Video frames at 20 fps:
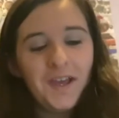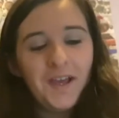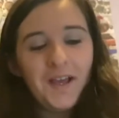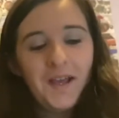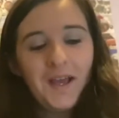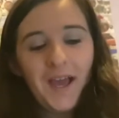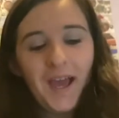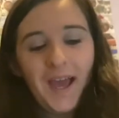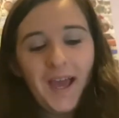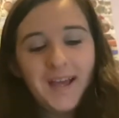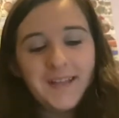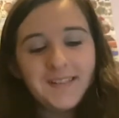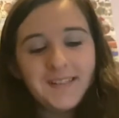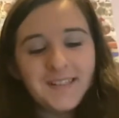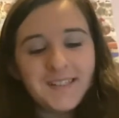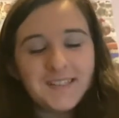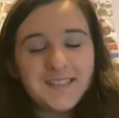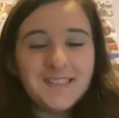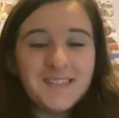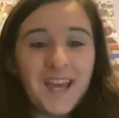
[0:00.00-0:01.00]
And
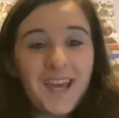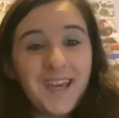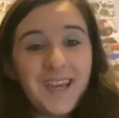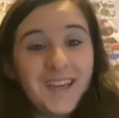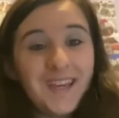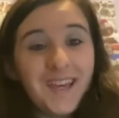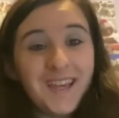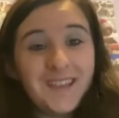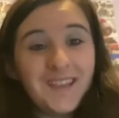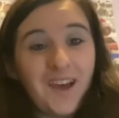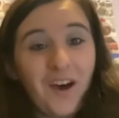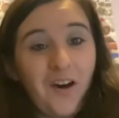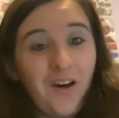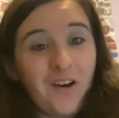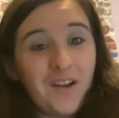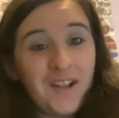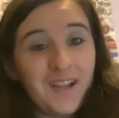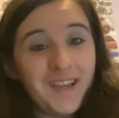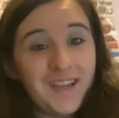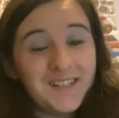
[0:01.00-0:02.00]
staying in the
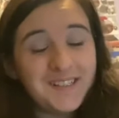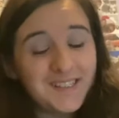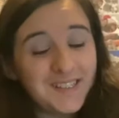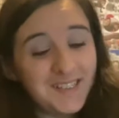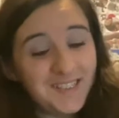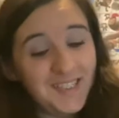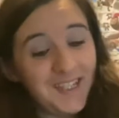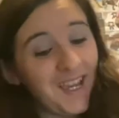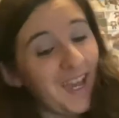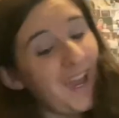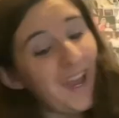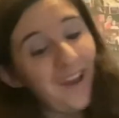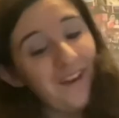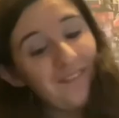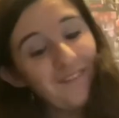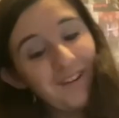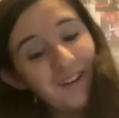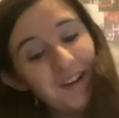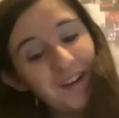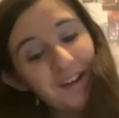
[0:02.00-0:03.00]
Heart Lake City
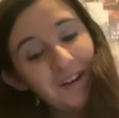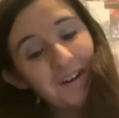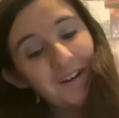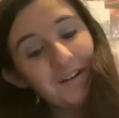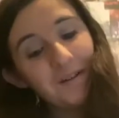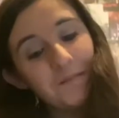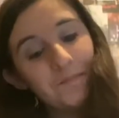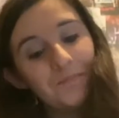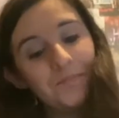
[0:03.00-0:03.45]
area,